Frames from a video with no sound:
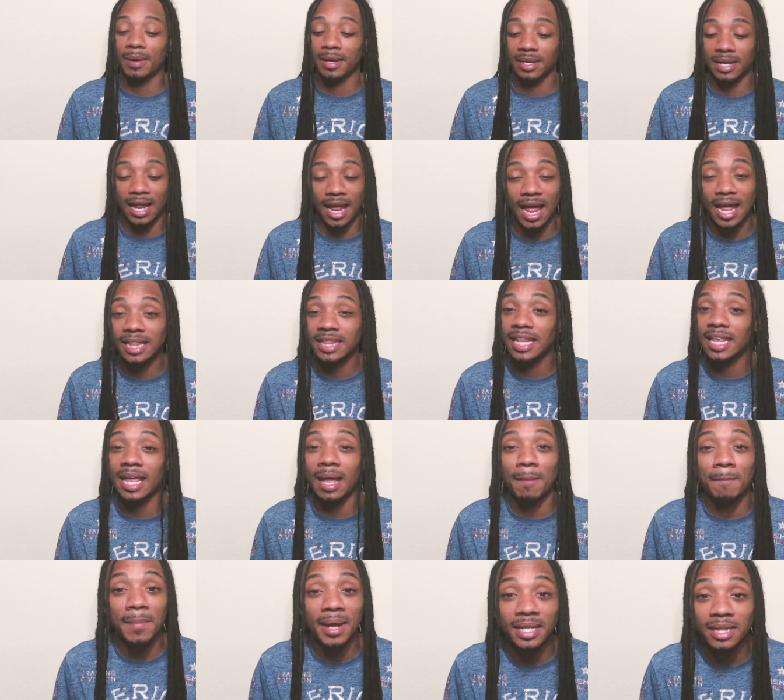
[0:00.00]
But now I think
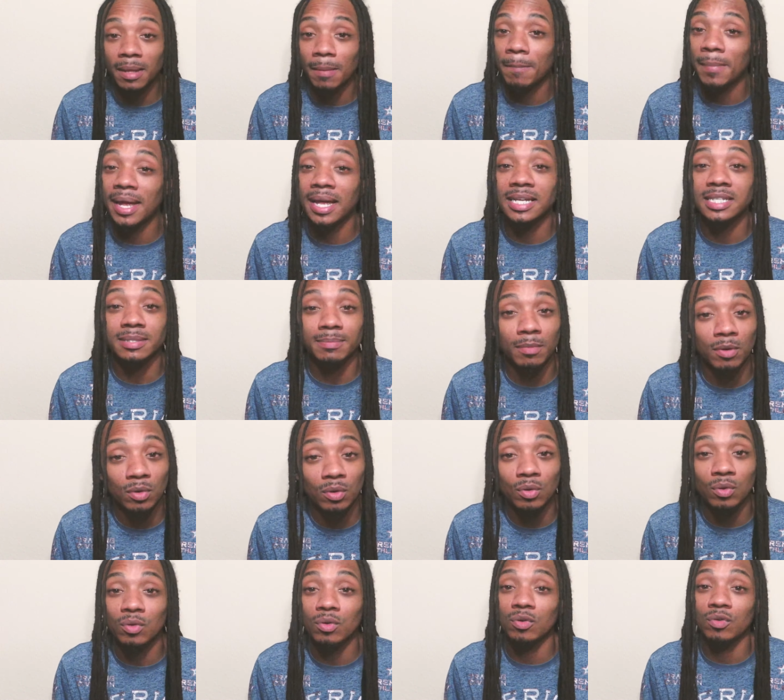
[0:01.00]
I made the best
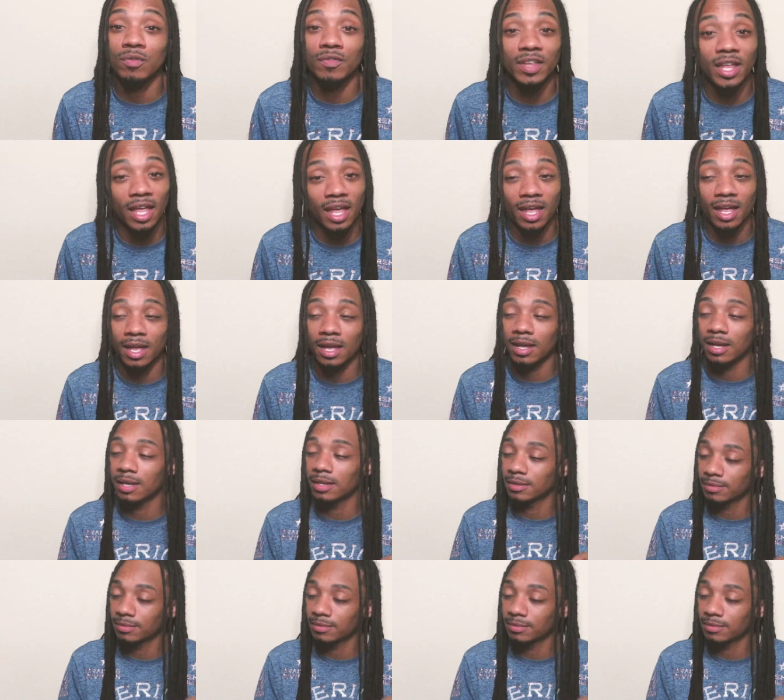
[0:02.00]
move, yeah.